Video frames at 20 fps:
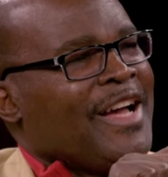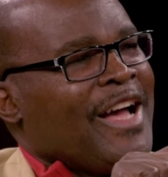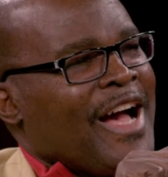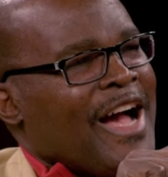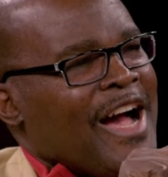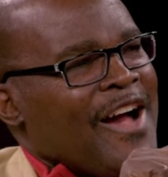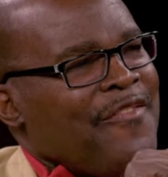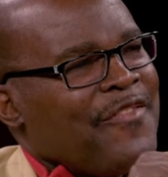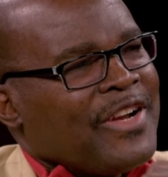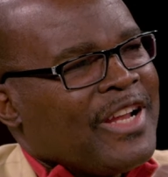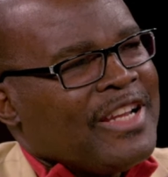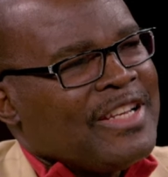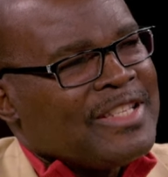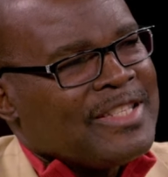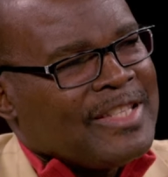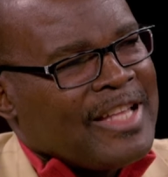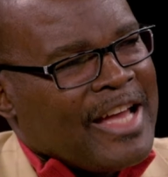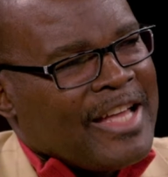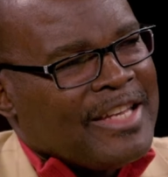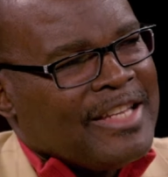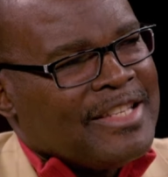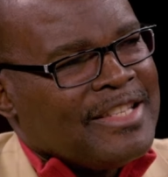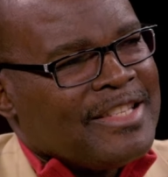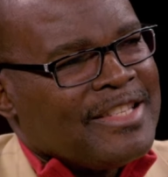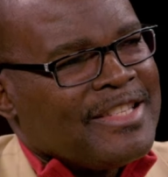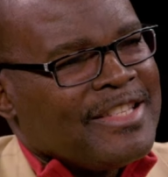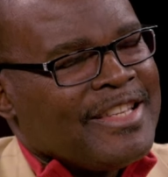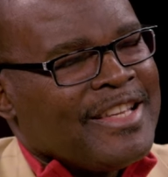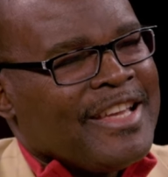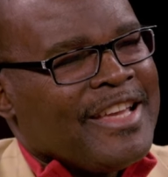African
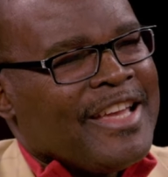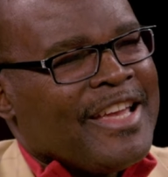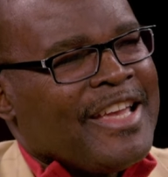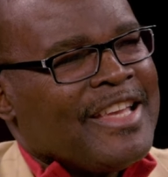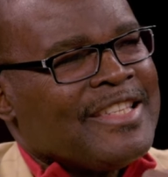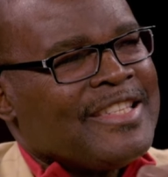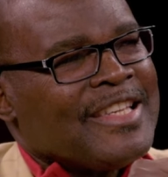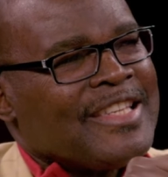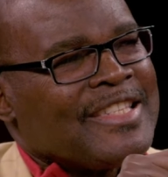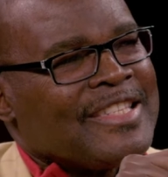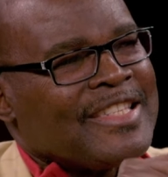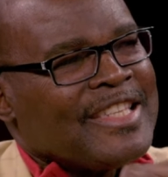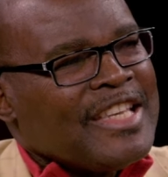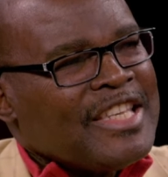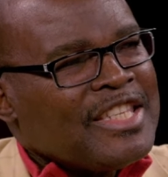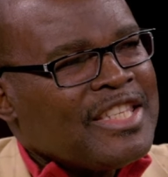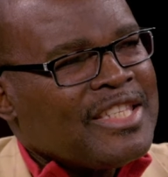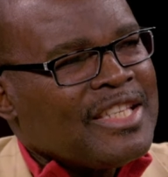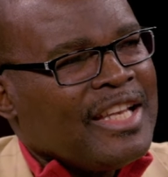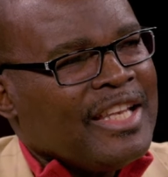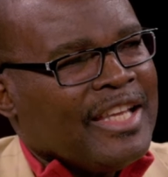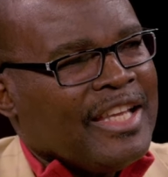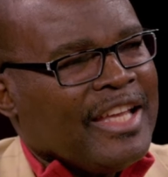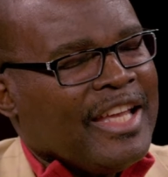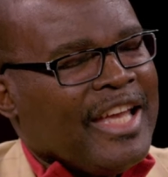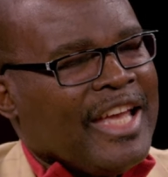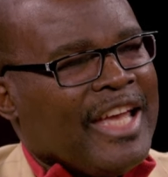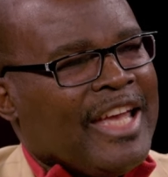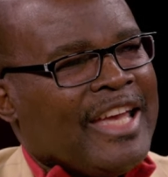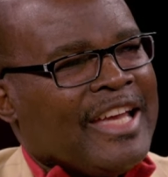studies is essentially
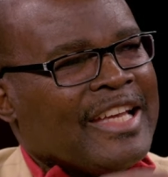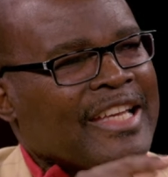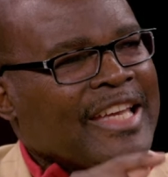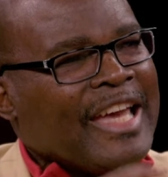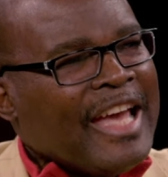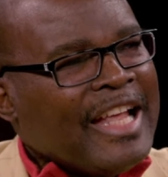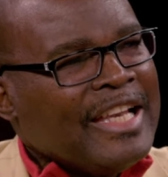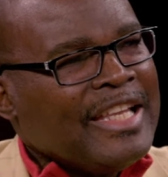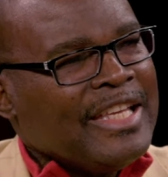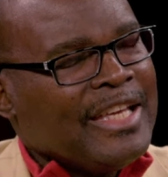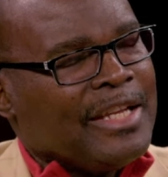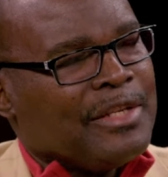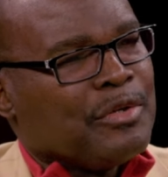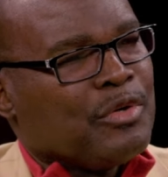a Hegelian